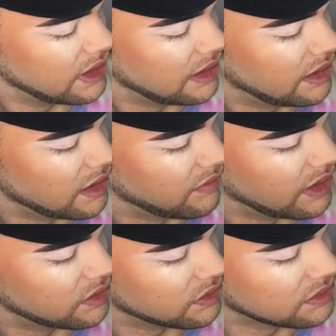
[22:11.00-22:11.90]
and Love
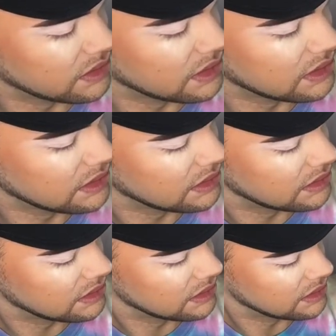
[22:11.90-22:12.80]
Handles.
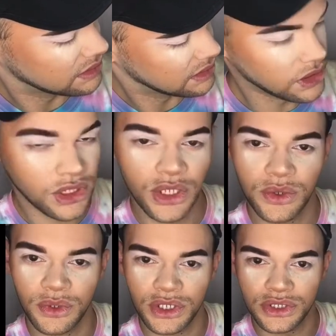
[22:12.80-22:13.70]

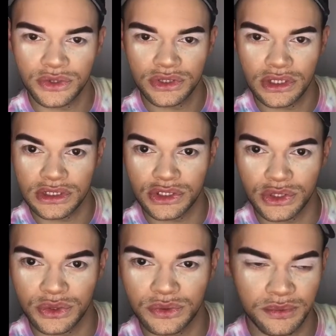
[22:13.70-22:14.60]
We're going to use these
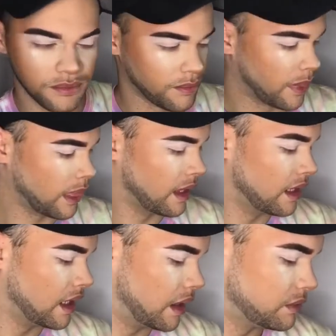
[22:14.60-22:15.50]
two.
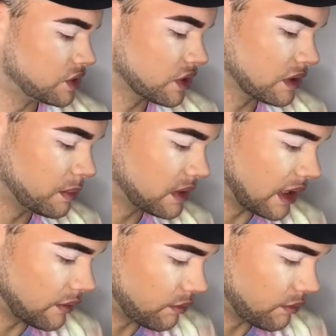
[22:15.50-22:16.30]
And we're just going to put that